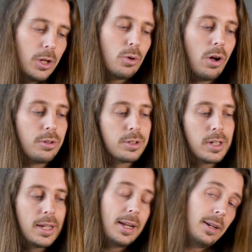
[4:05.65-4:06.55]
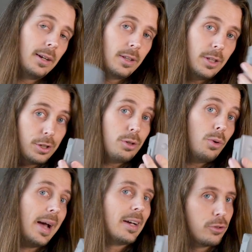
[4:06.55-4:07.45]
You're also gonna get the
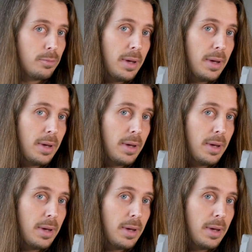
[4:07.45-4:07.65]
two extra